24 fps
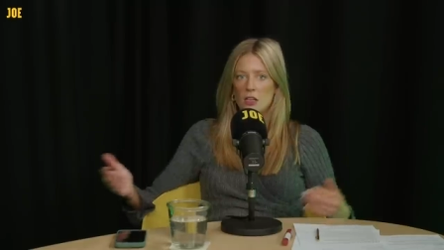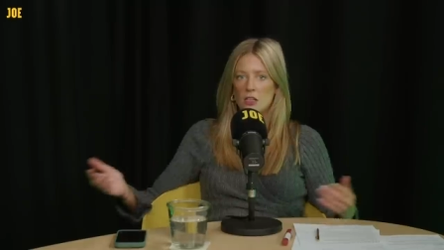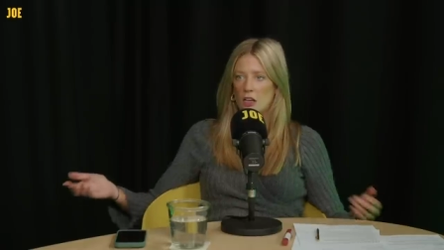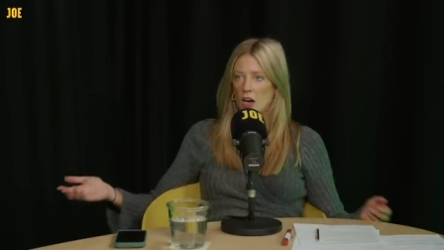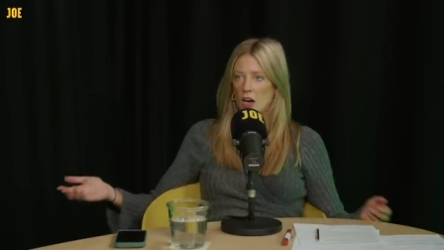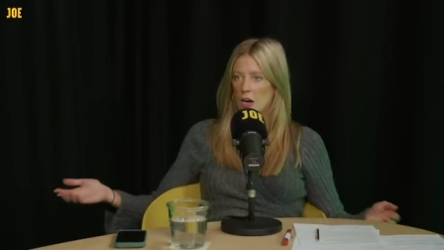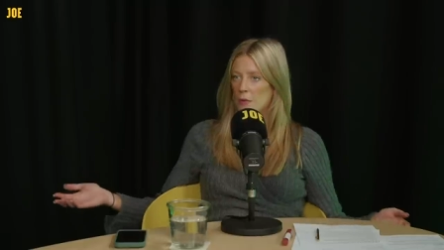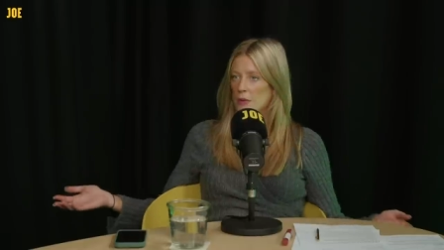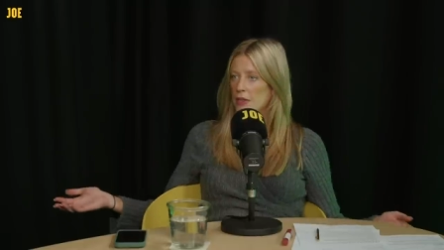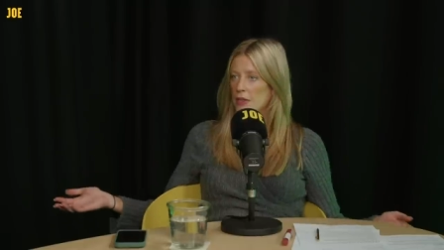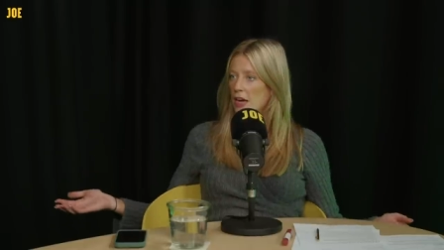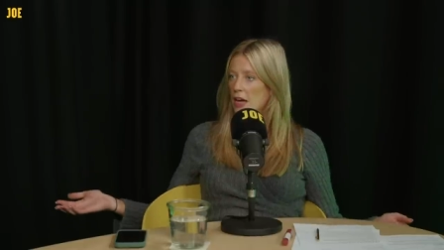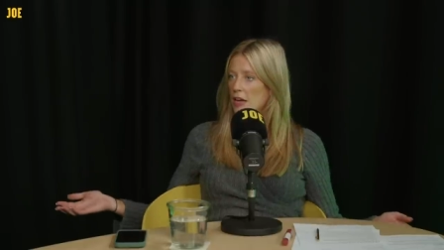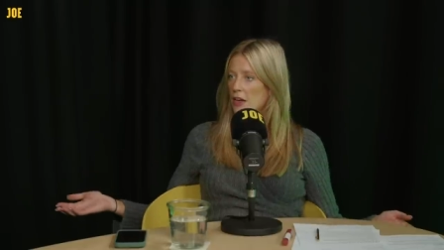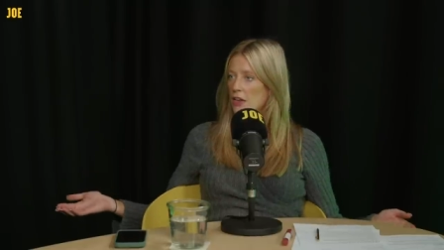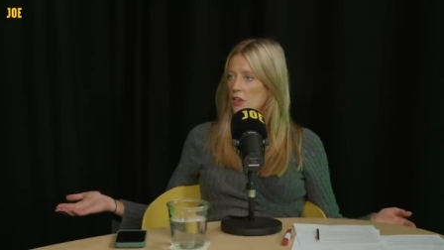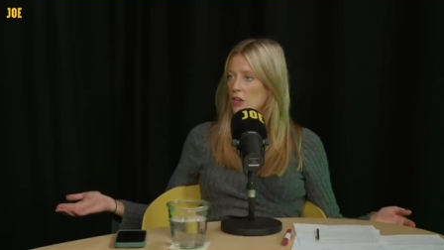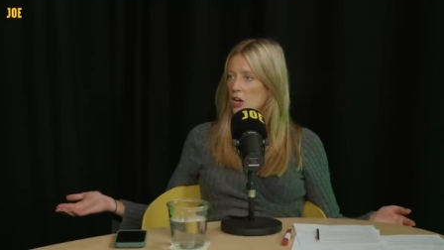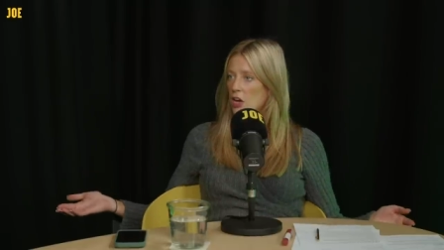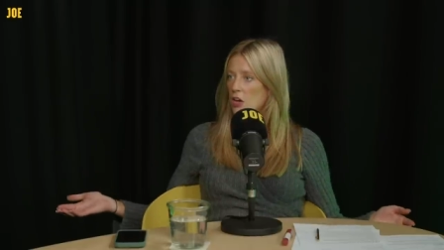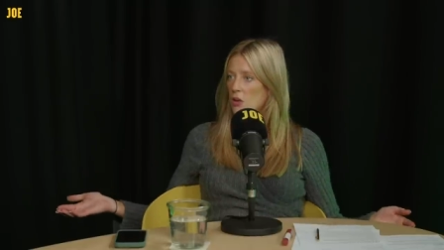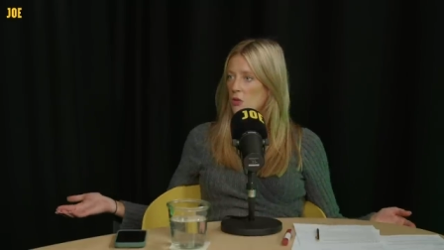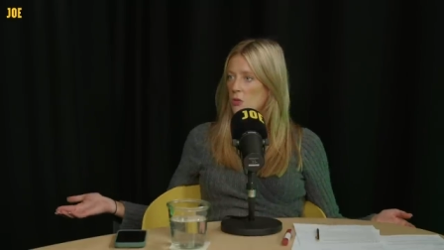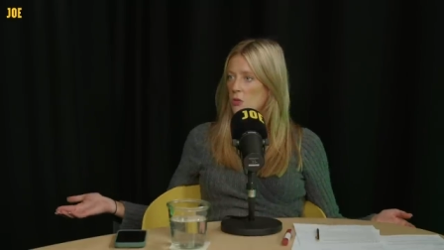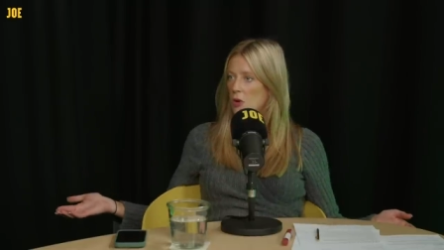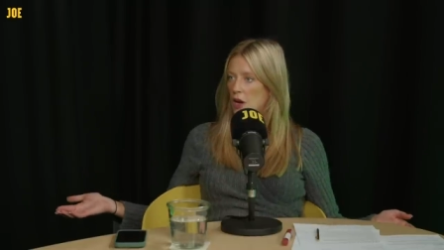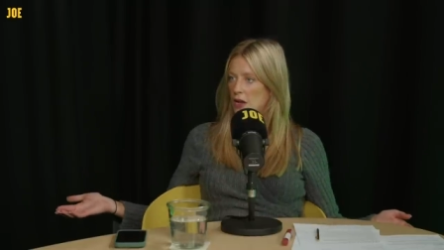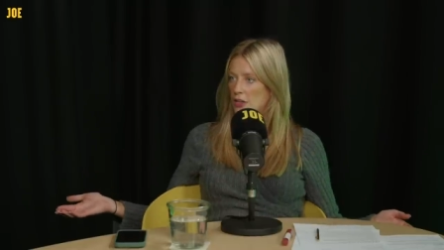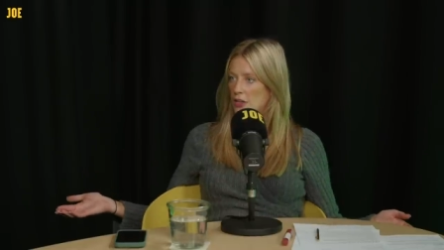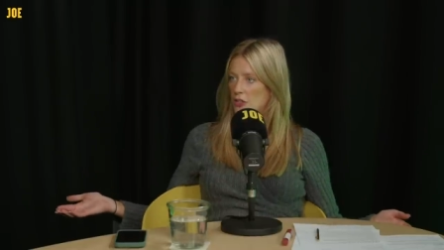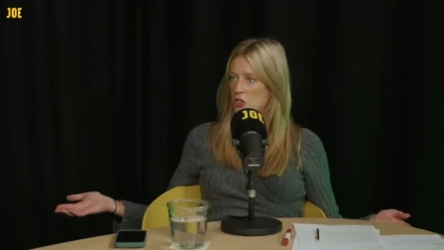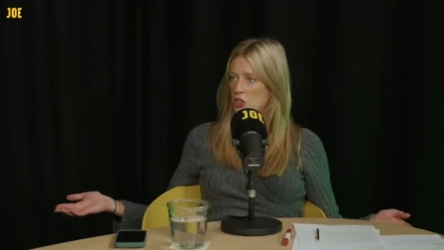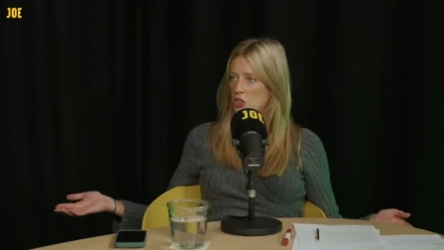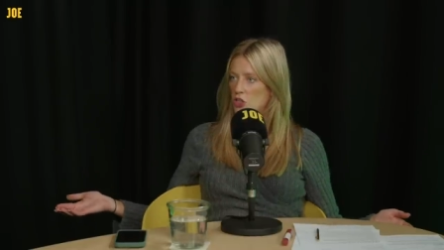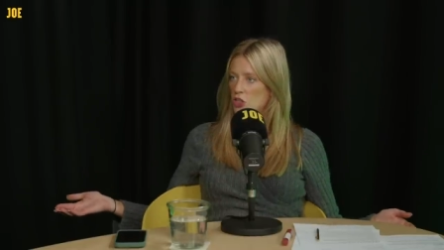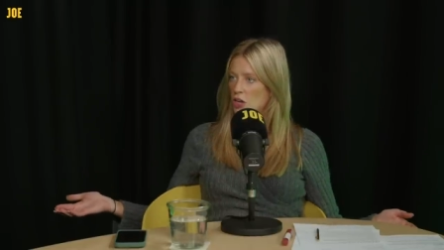coming out of
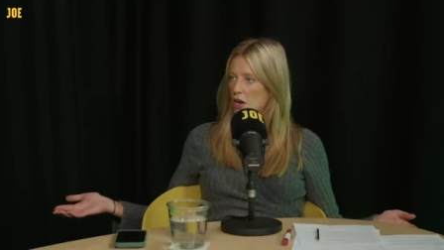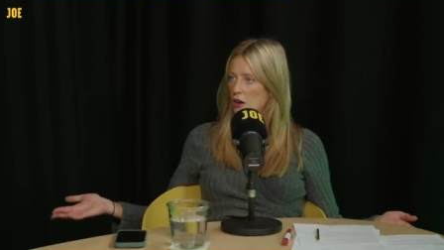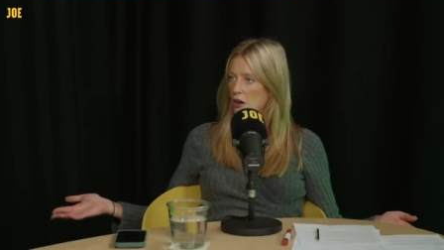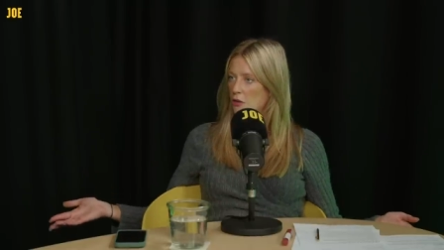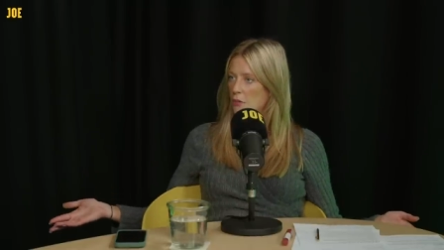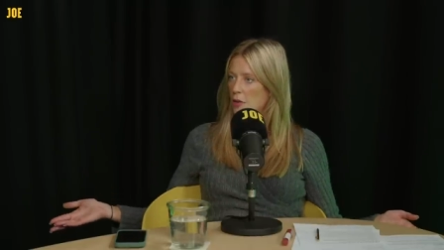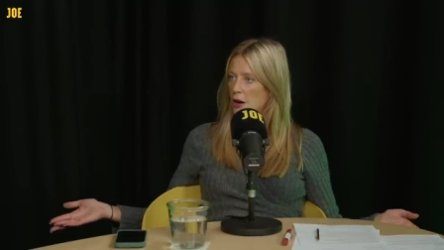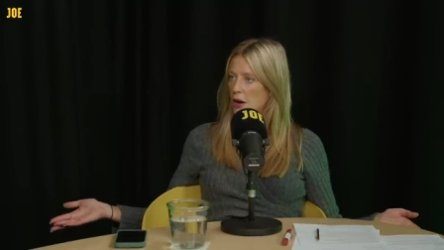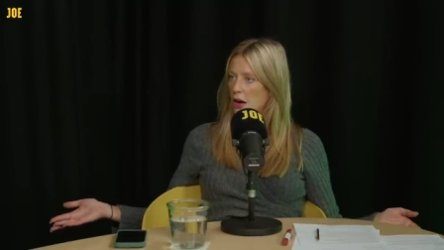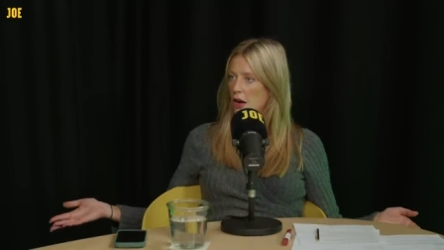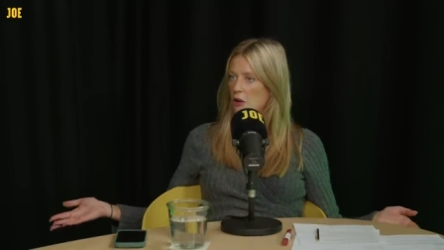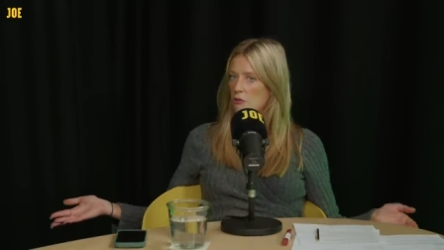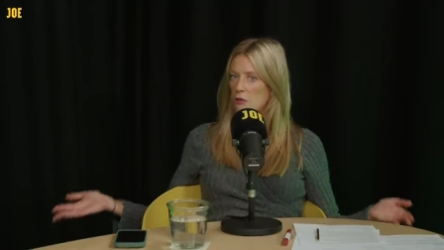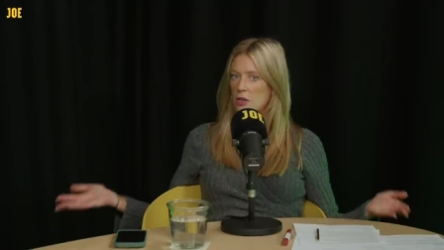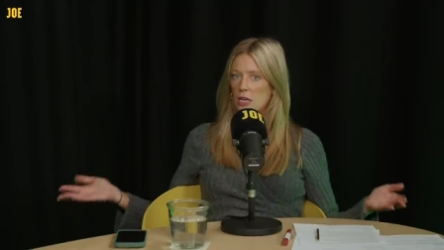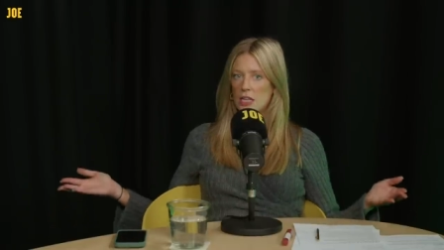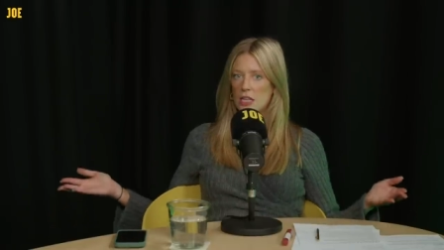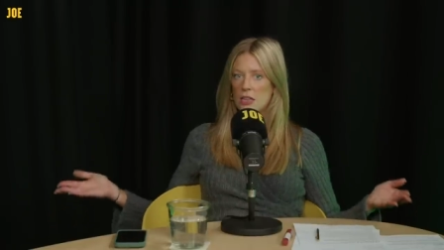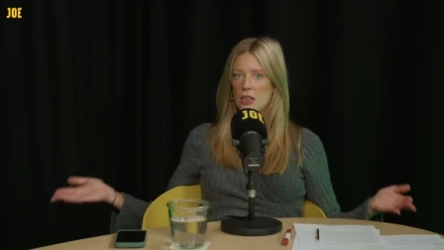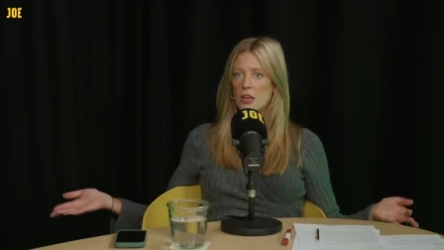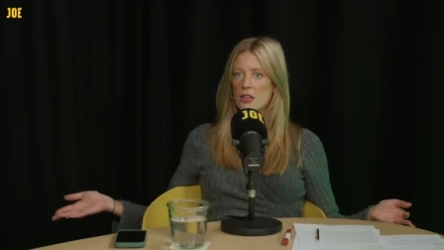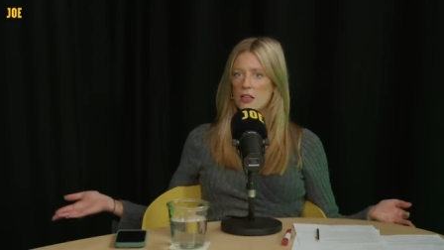nowhere to shout about how he'd